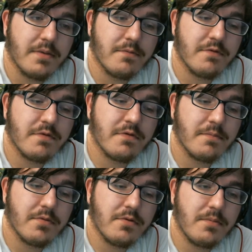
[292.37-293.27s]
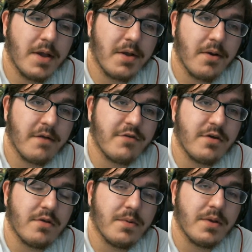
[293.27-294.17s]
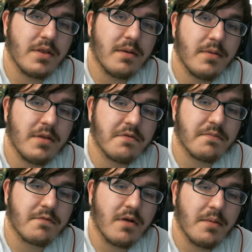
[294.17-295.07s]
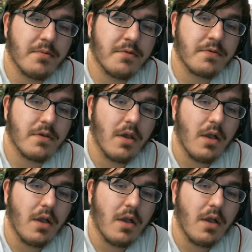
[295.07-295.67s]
It was just a simple little Minecraft channel. We didn't get many subscribers.